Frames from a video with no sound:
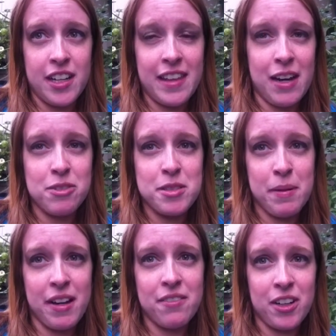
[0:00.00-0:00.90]
And that was
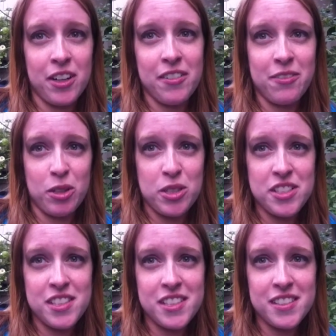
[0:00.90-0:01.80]
my very
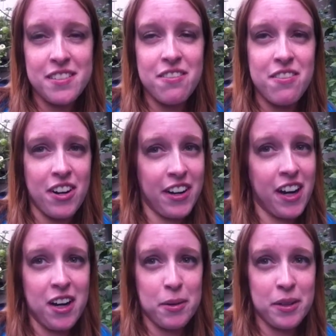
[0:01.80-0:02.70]
first very
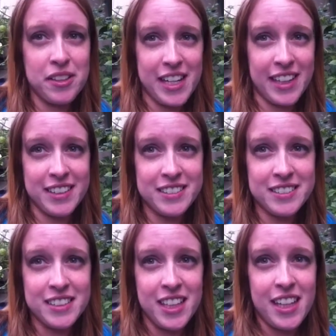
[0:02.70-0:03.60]
awkward date.
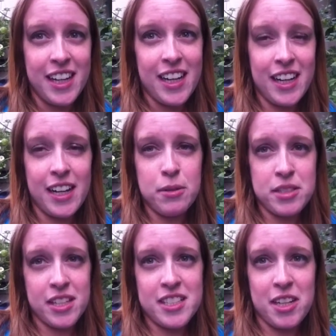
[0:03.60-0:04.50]
And I was
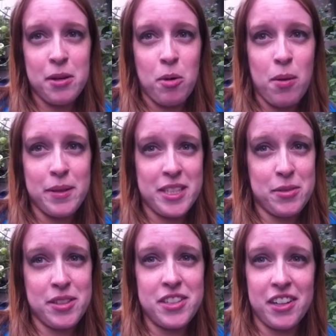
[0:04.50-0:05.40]
going to tell you more, but this
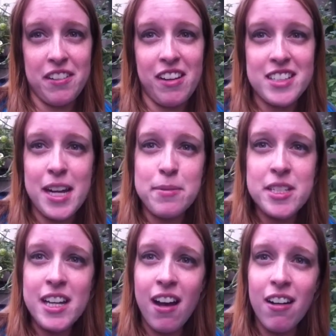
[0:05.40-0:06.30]
one took a long time to
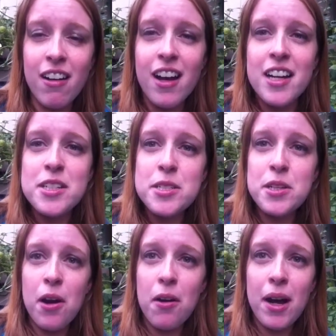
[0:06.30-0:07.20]
tell.
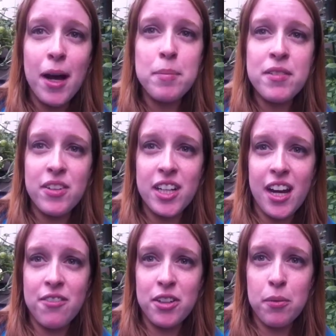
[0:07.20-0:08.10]
So happy V to
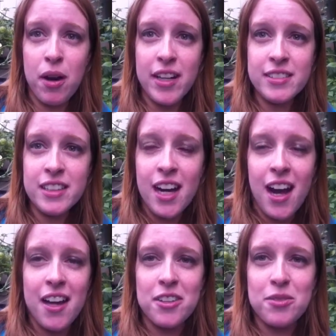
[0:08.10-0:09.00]
everyone.
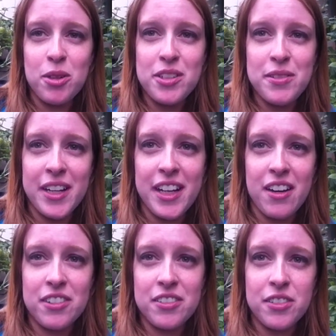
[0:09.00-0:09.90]
I look forward
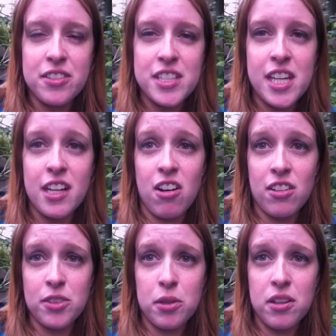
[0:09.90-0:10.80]
to seeing all
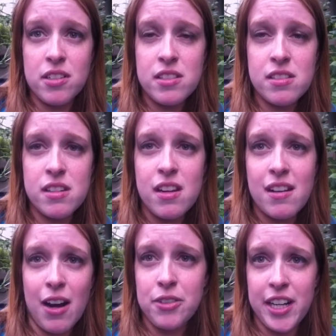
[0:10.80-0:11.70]
of yours.
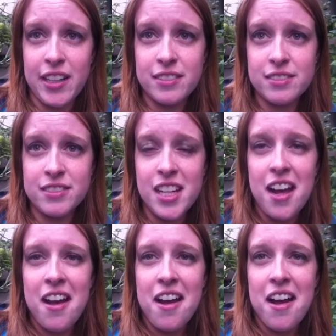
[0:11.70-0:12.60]
Not reading.
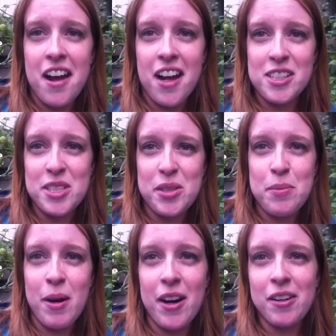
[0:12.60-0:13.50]
I'll see you
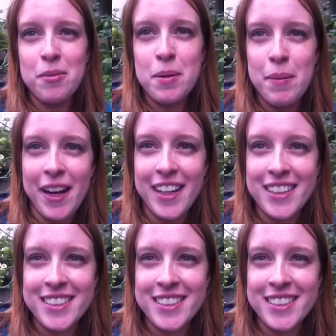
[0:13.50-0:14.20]
tomorrow. Bye-bye.